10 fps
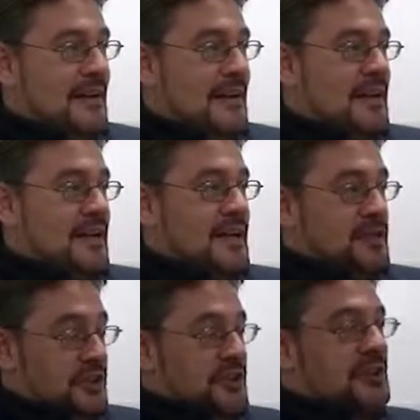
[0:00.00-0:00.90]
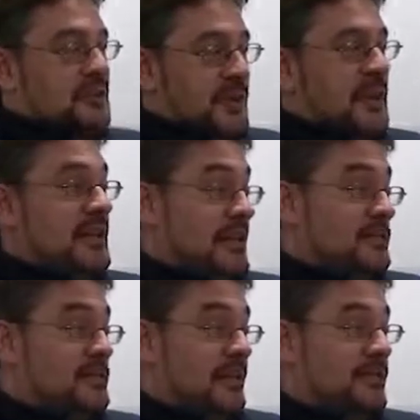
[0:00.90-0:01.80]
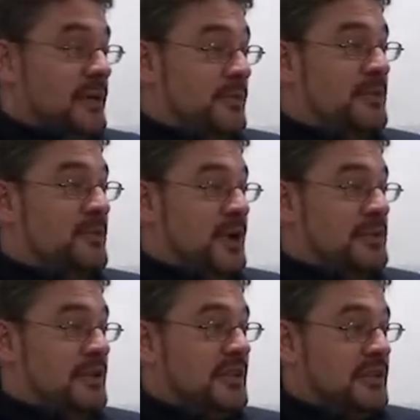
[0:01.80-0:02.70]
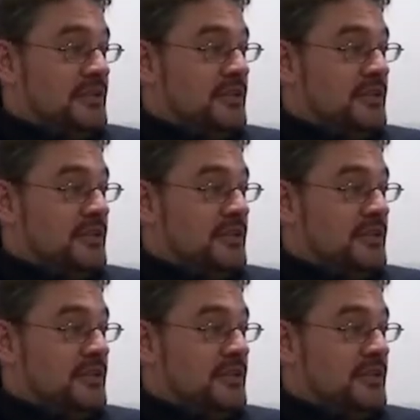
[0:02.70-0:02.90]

and it just seemed to be that there was a lot of public pressure that